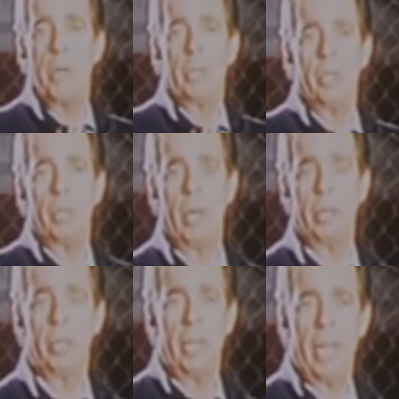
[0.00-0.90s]
all of her
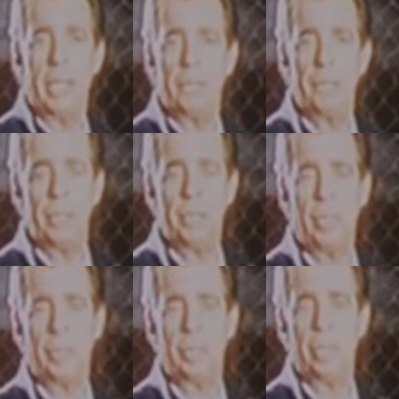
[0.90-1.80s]
patients
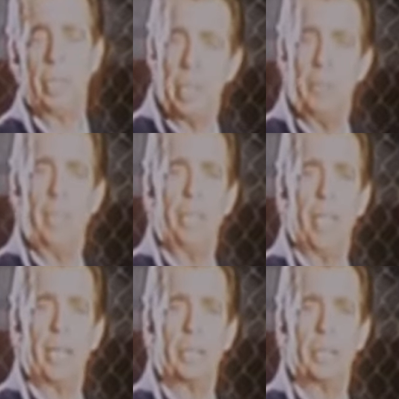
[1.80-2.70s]
some years
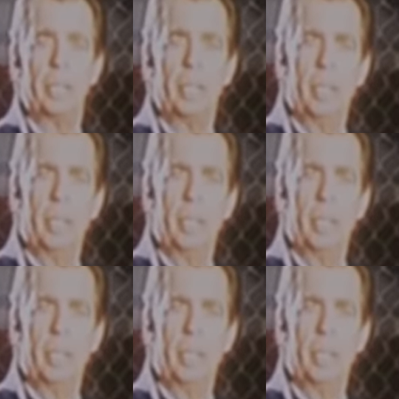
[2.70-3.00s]
ago.